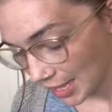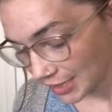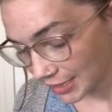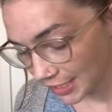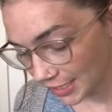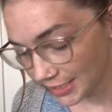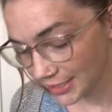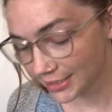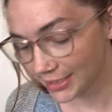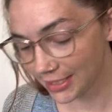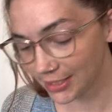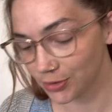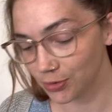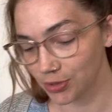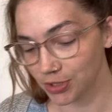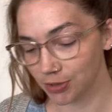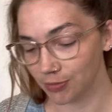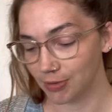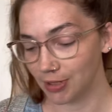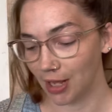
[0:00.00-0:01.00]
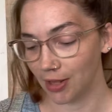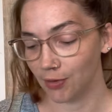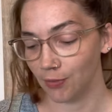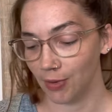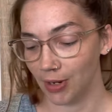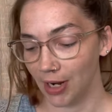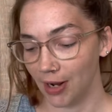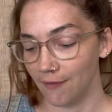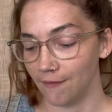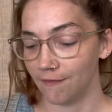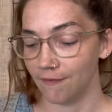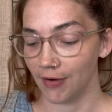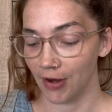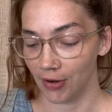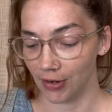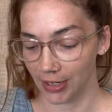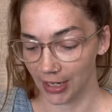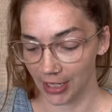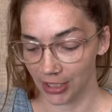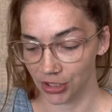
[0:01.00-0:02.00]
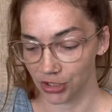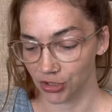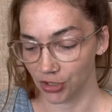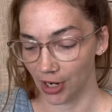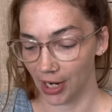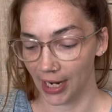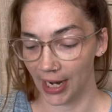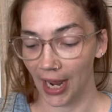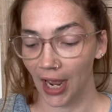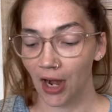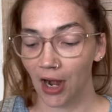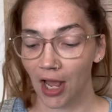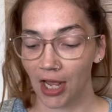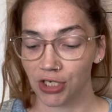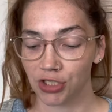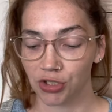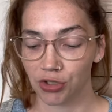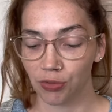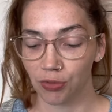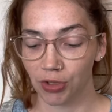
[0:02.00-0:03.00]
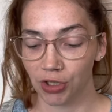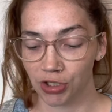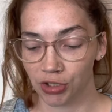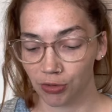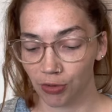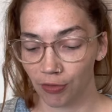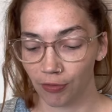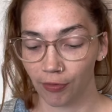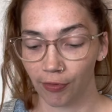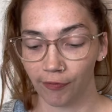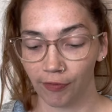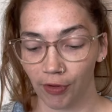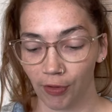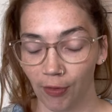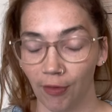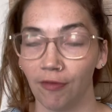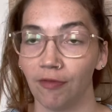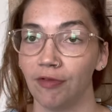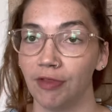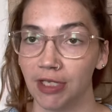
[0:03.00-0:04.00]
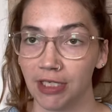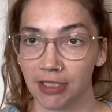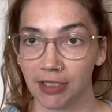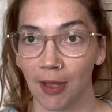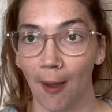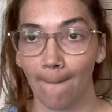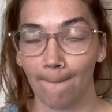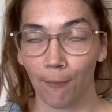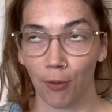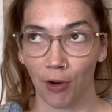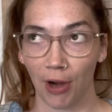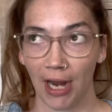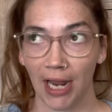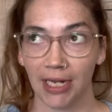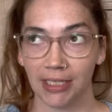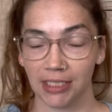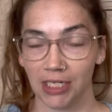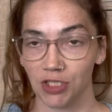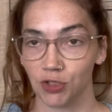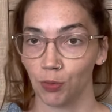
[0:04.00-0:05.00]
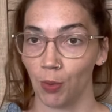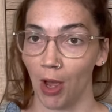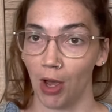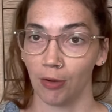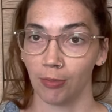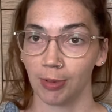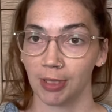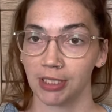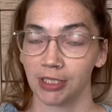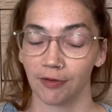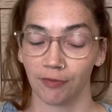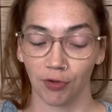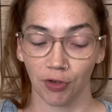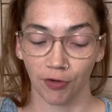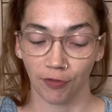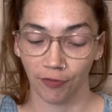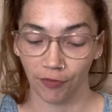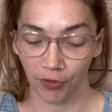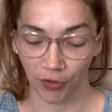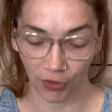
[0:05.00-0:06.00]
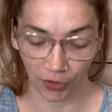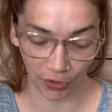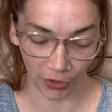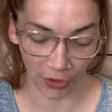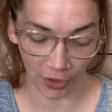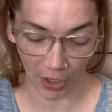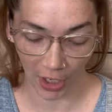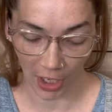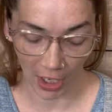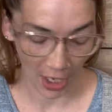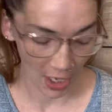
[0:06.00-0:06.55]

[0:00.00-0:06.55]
This is also another one I'm very keen to try out. I do want to do a review of this brand as well, because I've got a few